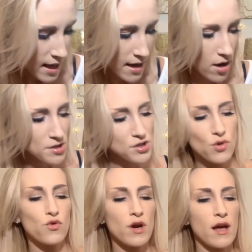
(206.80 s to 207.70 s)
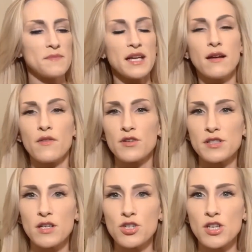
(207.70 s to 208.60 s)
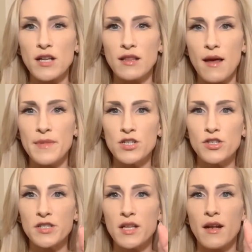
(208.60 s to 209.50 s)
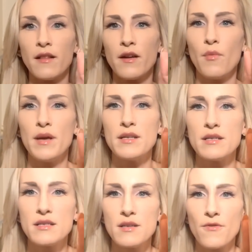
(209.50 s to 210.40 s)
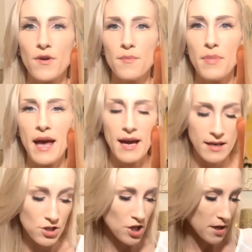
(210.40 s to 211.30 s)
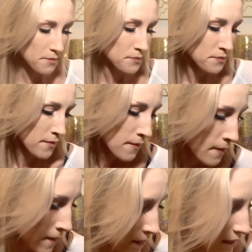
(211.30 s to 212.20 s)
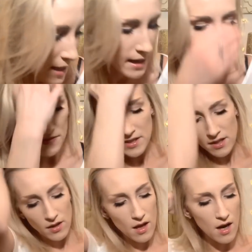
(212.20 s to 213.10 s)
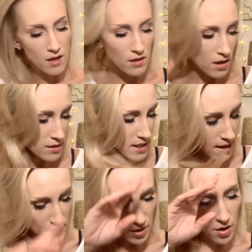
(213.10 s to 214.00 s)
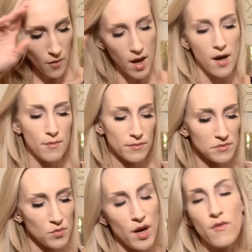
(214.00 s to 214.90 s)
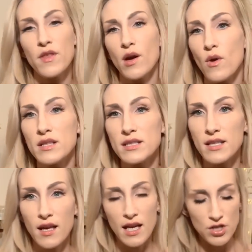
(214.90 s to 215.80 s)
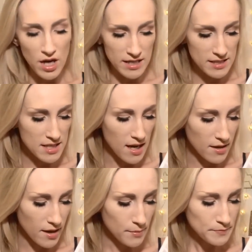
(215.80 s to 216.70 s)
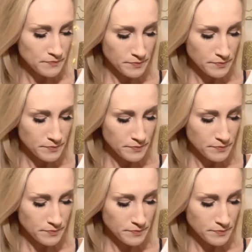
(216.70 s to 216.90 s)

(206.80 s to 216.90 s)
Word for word: I also grabbed another sunshine lemon just in a little bit different packaging. And I got these a long, long time ago. Um, whenever they go on sale, I try to stock up.